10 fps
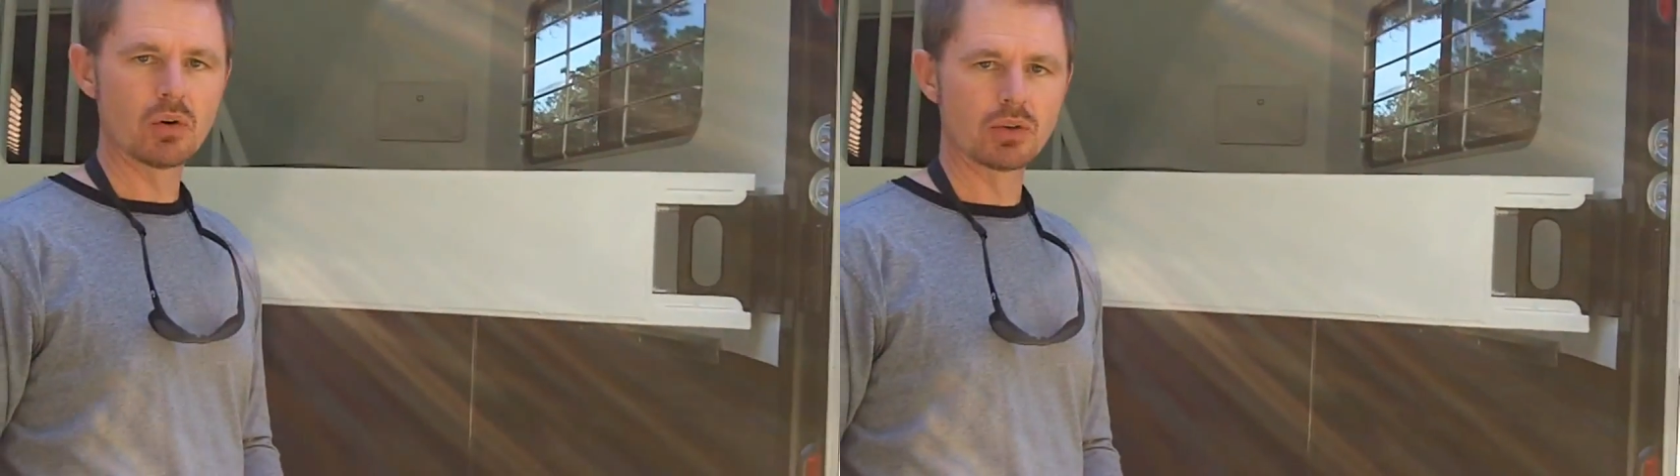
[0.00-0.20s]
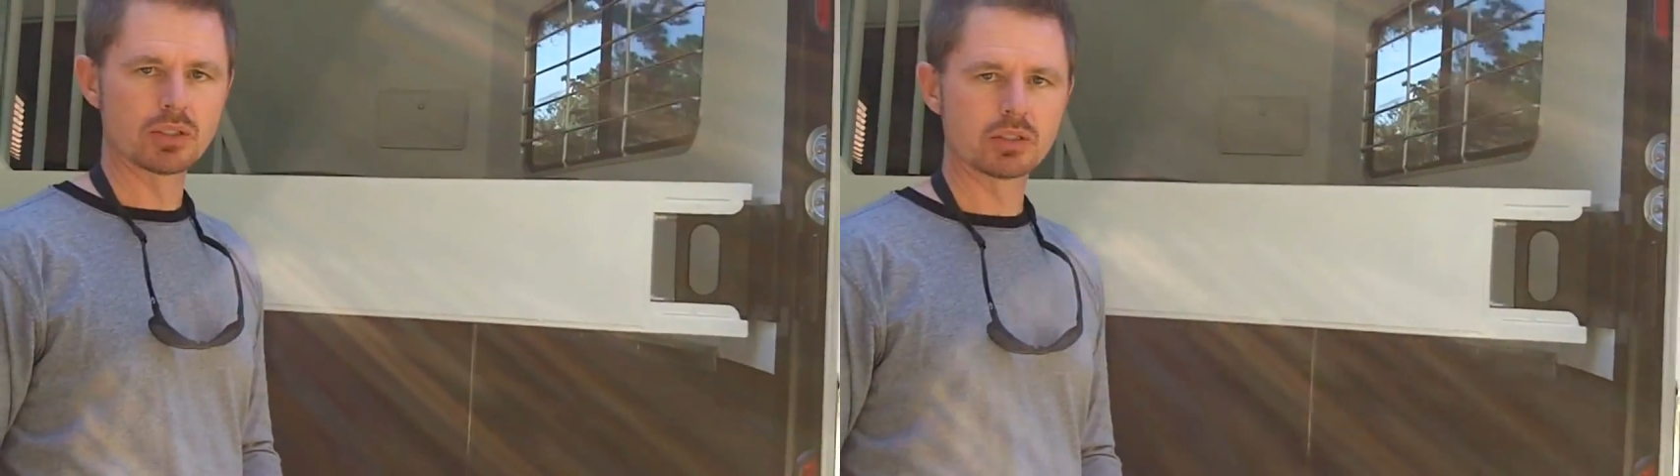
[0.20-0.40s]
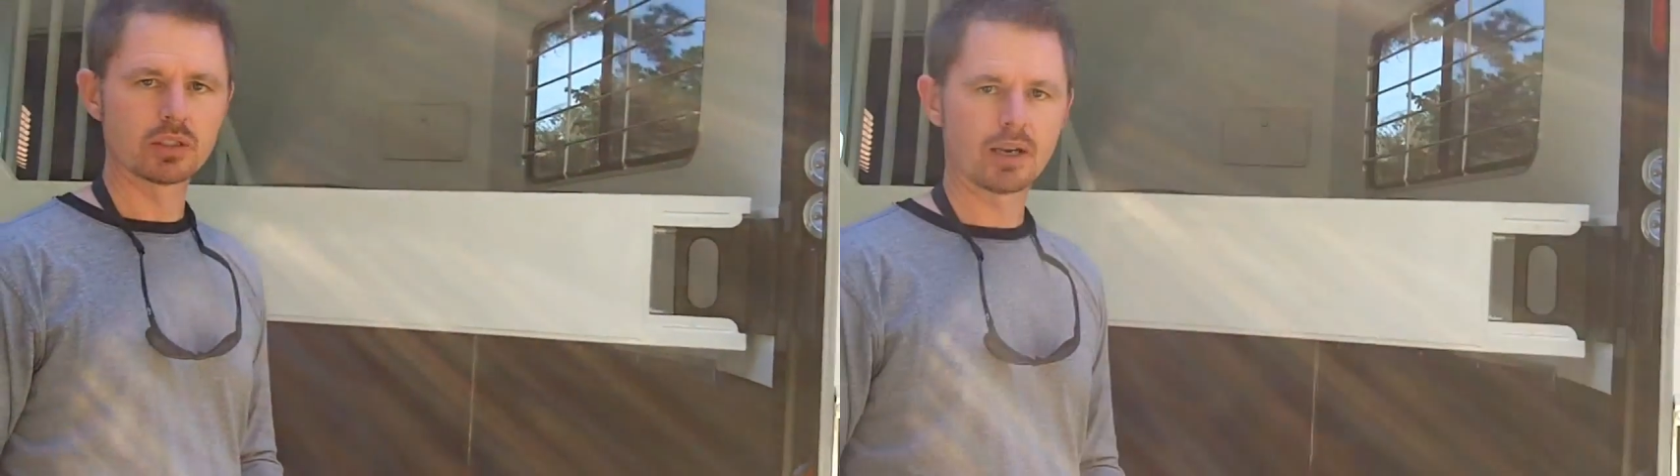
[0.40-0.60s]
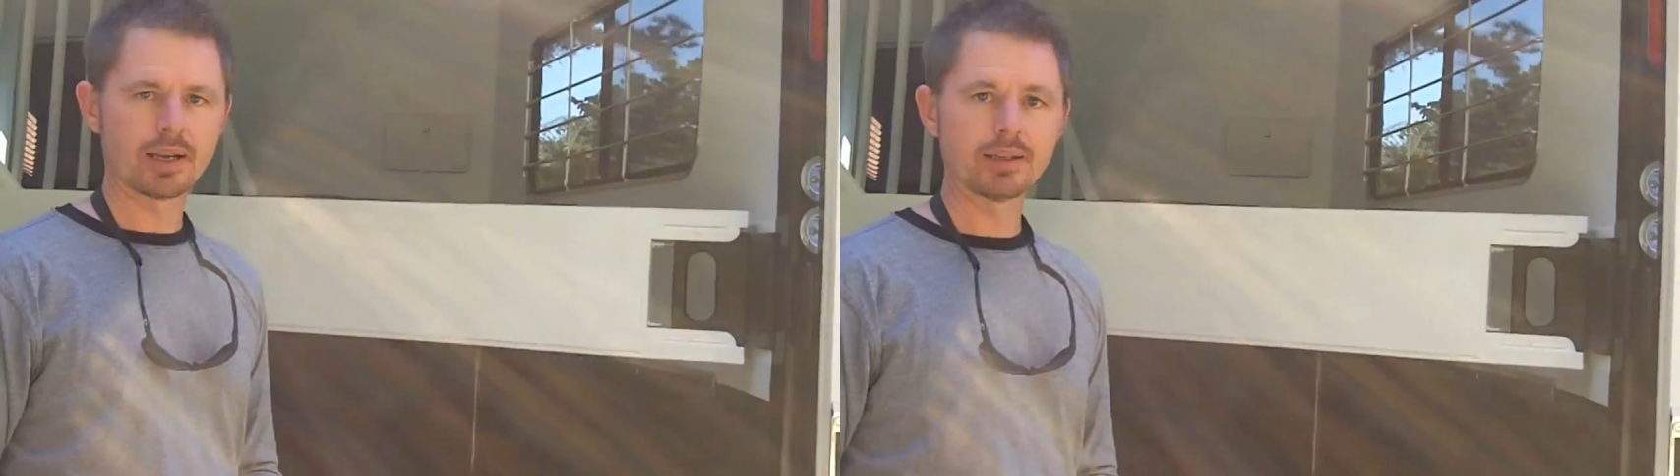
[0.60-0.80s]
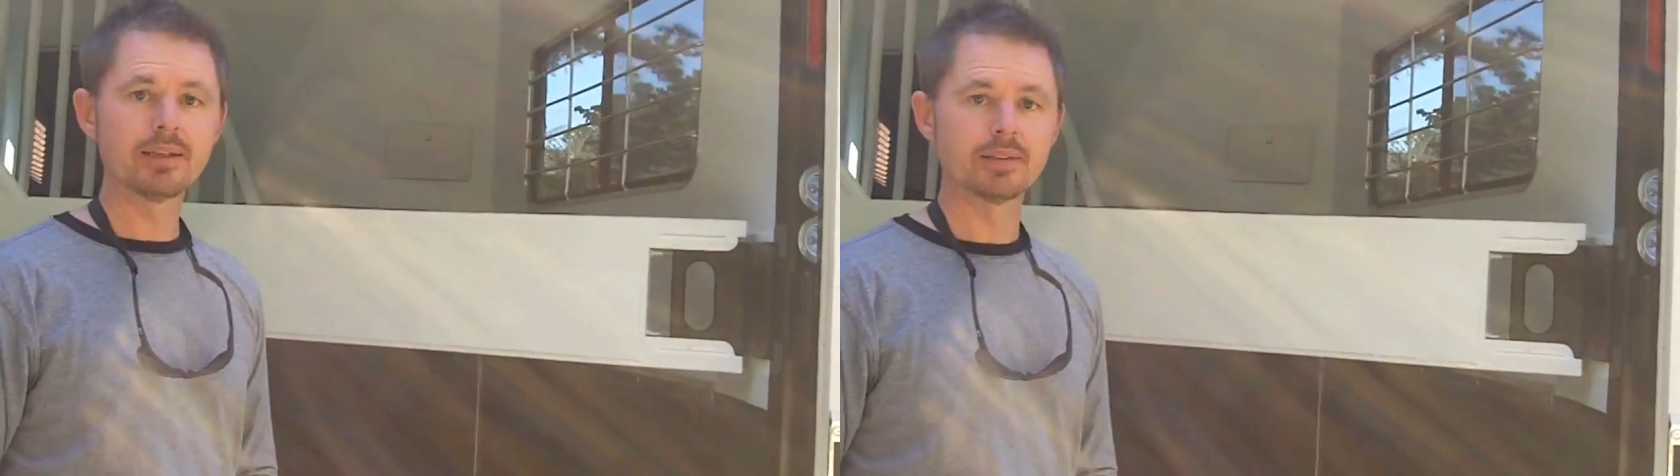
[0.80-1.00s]
horses are
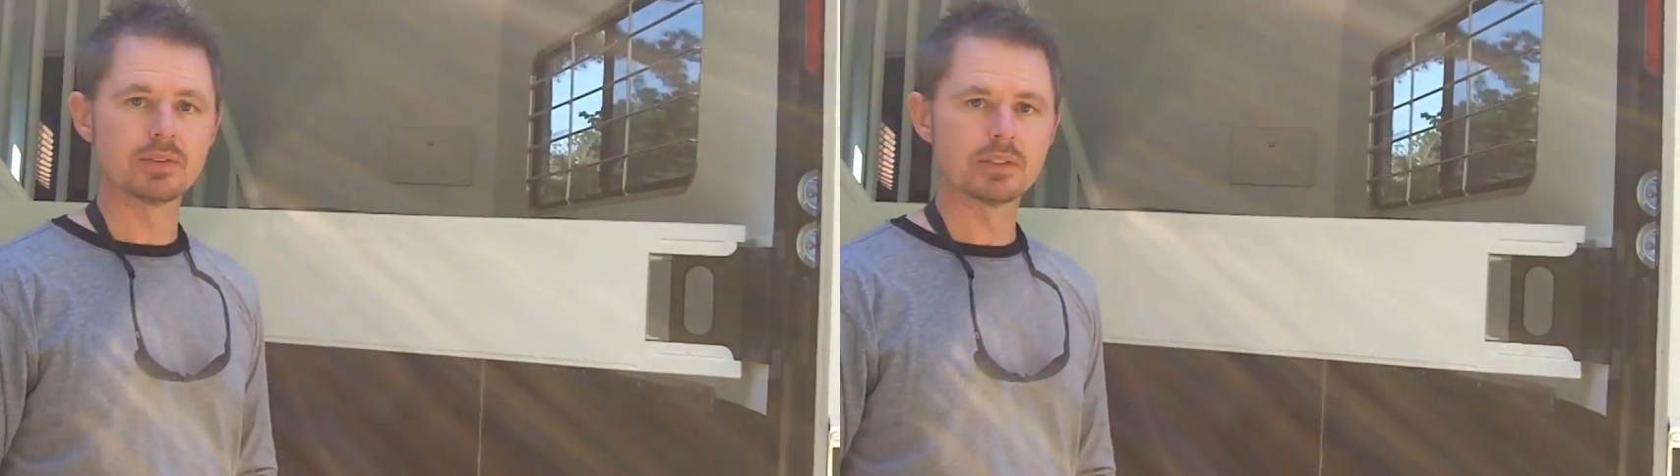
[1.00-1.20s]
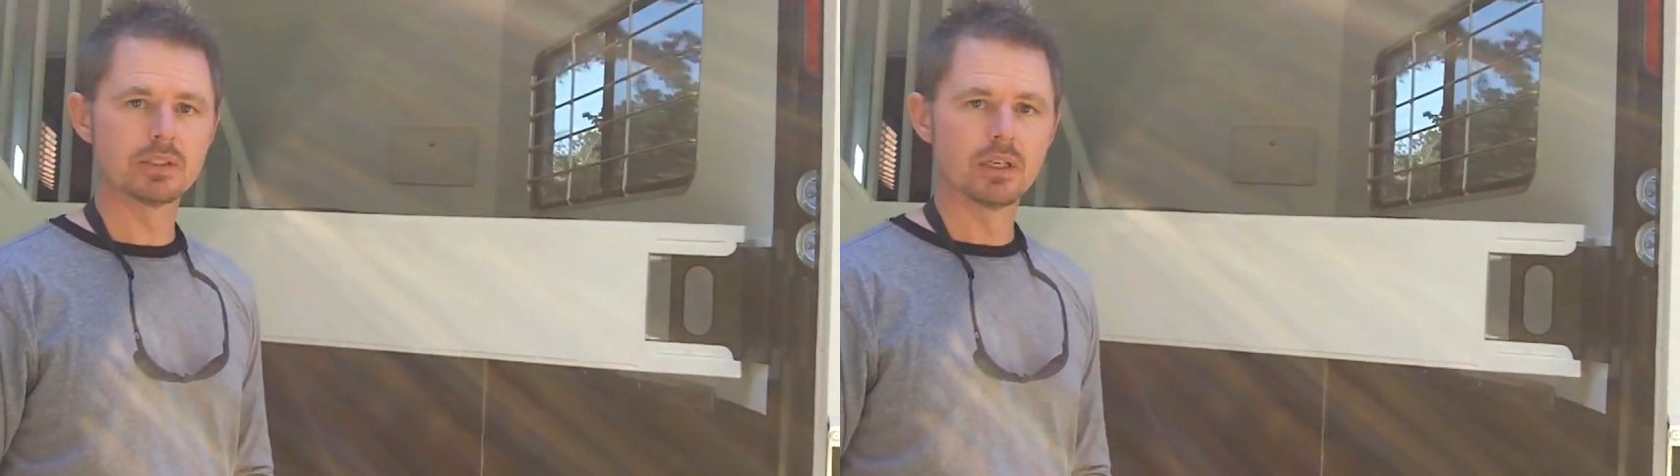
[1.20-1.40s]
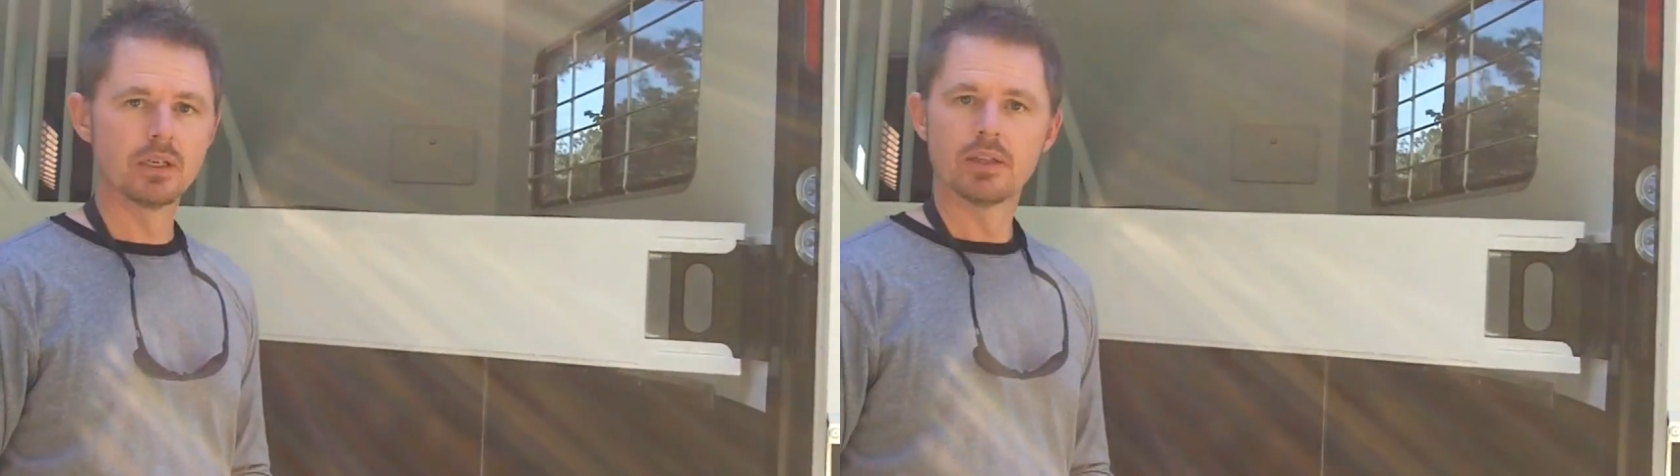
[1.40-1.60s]
like kids.